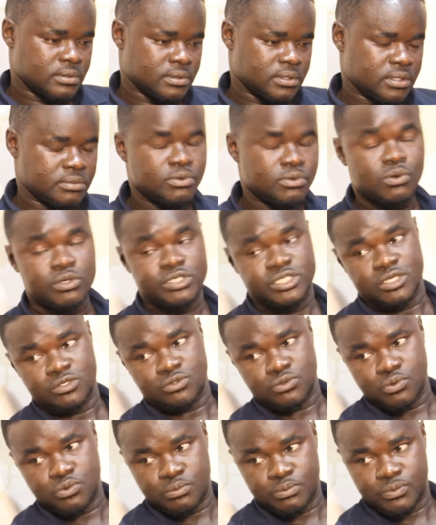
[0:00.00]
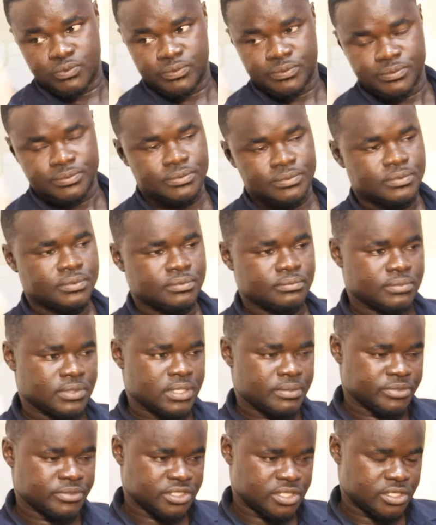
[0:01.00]
or the Mikoche school.
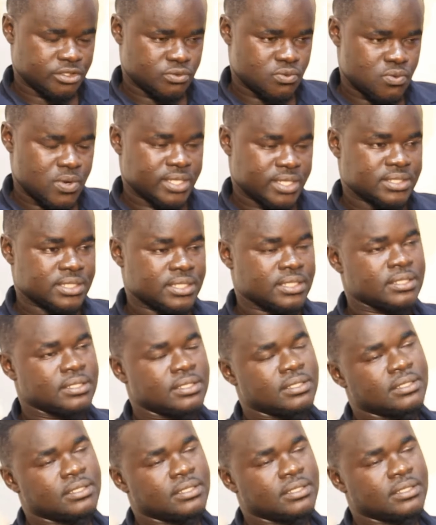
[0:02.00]
Let me share school, I say.